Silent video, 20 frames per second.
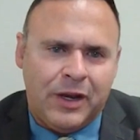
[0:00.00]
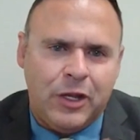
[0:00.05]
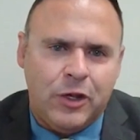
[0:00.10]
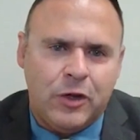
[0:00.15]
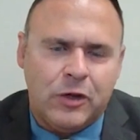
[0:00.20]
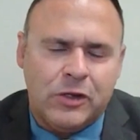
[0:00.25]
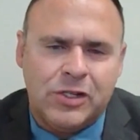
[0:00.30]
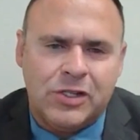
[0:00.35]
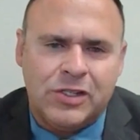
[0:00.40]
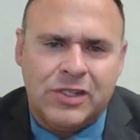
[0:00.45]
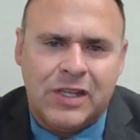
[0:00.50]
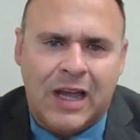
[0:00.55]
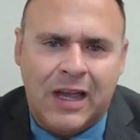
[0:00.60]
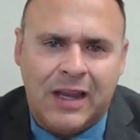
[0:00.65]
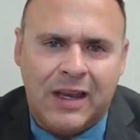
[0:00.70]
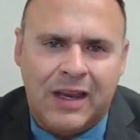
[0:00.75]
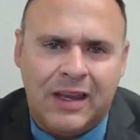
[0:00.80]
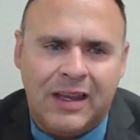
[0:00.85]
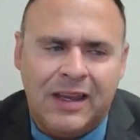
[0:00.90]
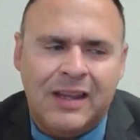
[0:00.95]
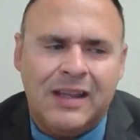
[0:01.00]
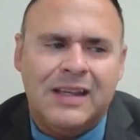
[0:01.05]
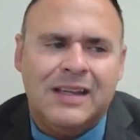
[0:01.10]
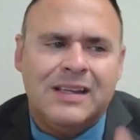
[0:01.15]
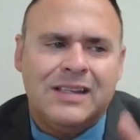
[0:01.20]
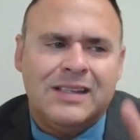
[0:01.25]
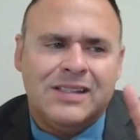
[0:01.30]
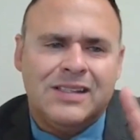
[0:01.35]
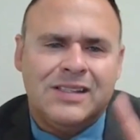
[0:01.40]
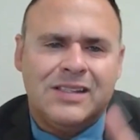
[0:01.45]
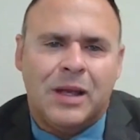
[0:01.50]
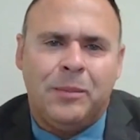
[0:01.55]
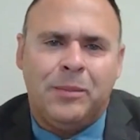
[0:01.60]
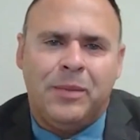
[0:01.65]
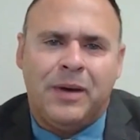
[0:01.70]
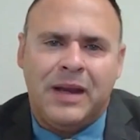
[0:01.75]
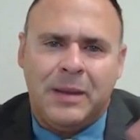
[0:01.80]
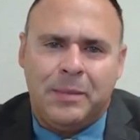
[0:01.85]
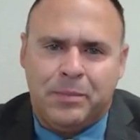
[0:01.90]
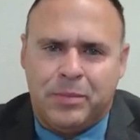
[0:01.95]
in your society,
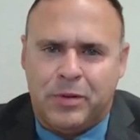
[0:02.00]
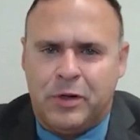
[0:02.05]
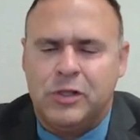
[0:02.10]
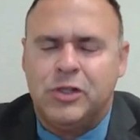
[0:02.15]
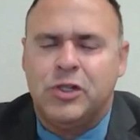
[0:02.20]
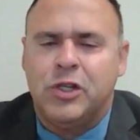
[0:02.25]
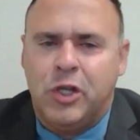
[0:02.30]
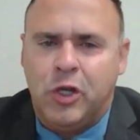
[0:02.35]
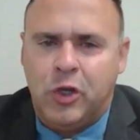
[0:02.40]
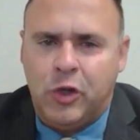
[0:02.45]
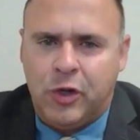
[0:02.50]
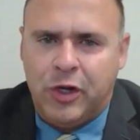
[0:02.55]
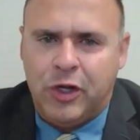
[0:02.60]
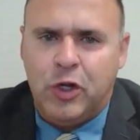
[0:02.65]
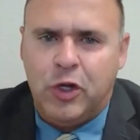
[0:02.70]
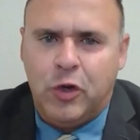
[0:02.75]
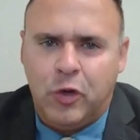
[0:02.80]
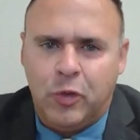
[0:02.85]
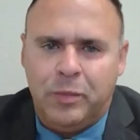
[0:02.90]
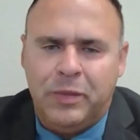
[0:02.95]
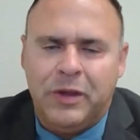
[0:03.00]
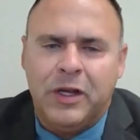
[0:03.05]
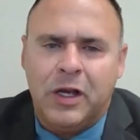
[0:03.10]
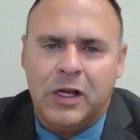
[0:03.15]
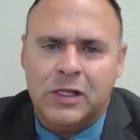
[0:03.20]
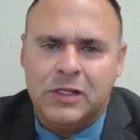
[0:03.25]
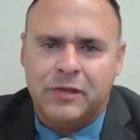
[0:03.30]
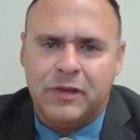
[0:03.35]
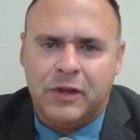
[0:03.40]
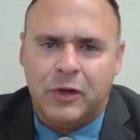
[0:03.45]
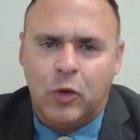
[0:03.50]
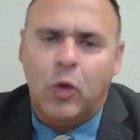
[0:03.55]
somebody persecuted you because of it,